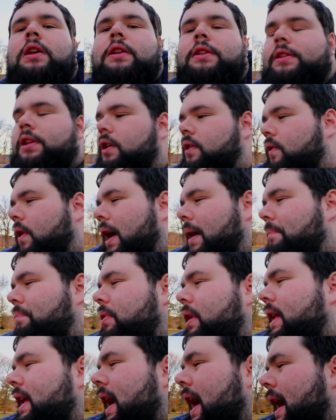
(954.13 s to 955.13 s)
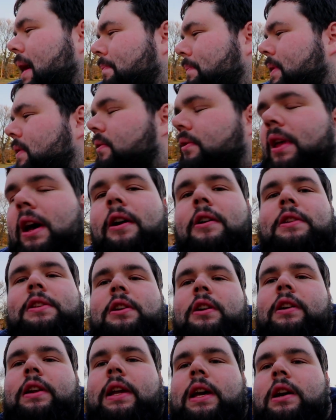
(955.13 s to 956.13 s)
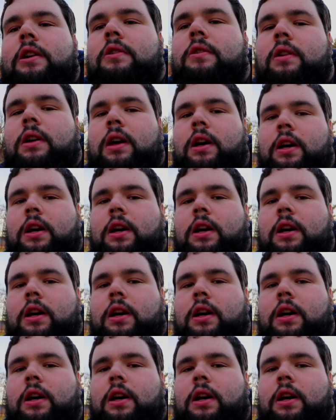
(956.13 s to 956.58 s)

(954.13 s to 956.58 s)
So I'm pretty happy with how it turned out.